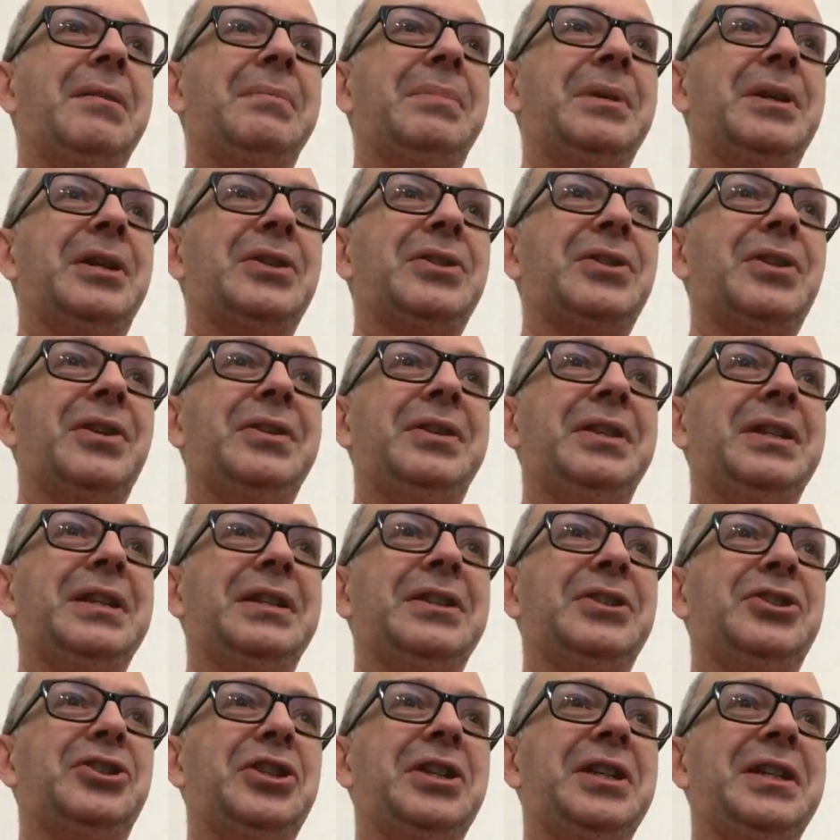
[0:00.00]
because I
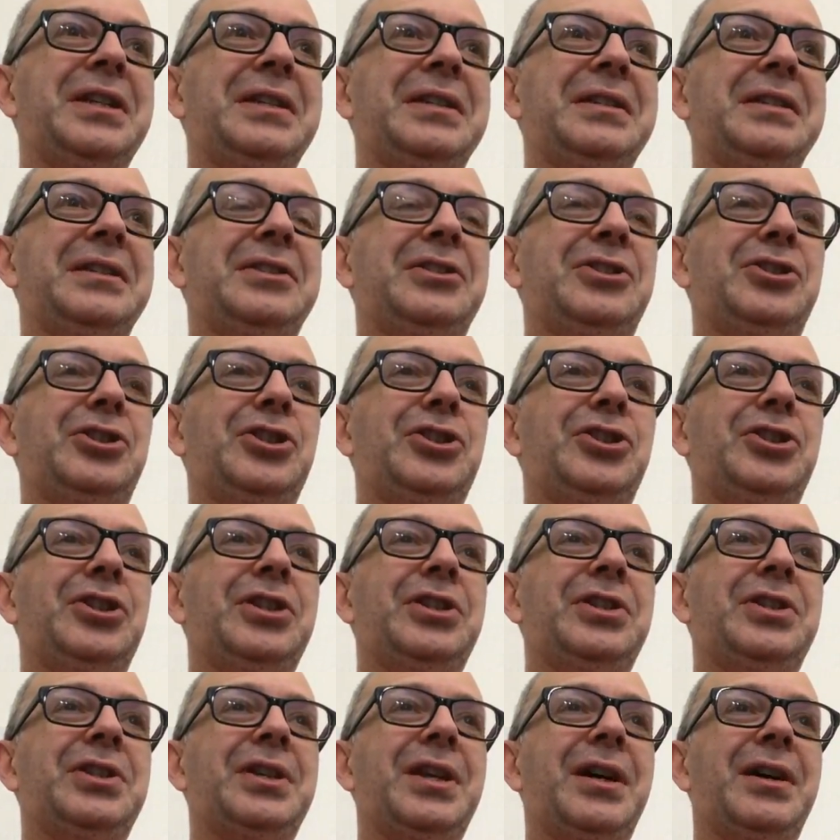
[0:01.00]
think she's
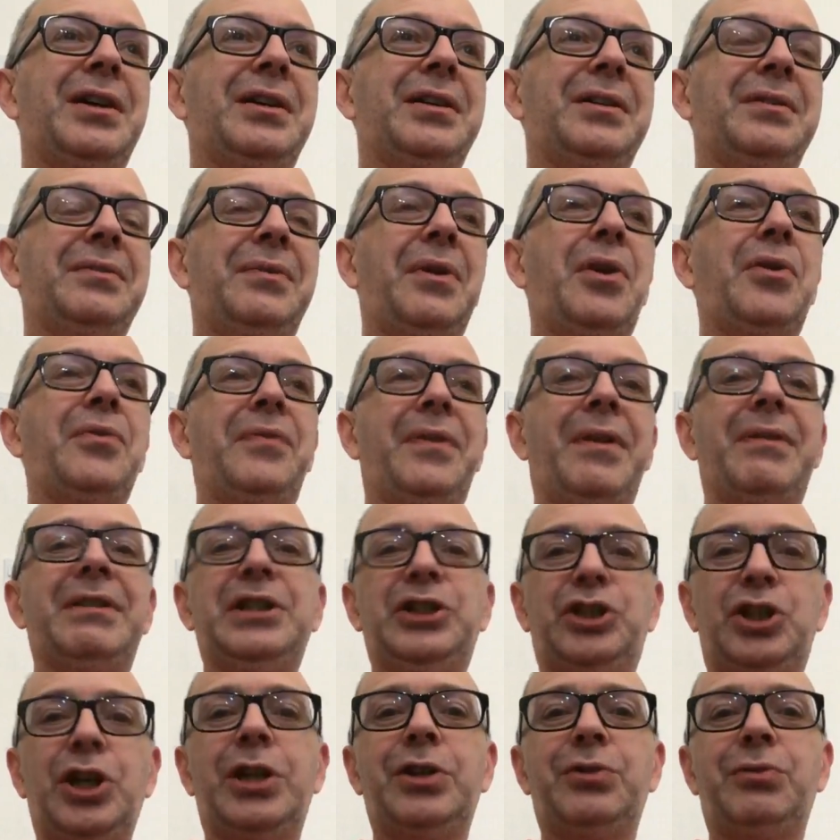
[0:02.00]
just a very
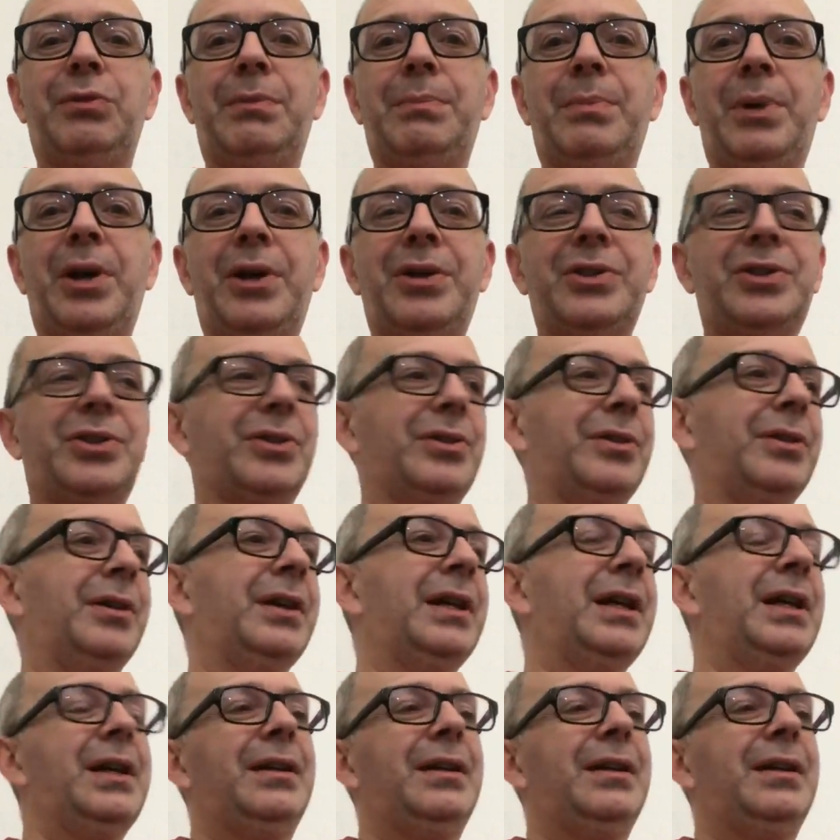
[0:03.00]
genuine person.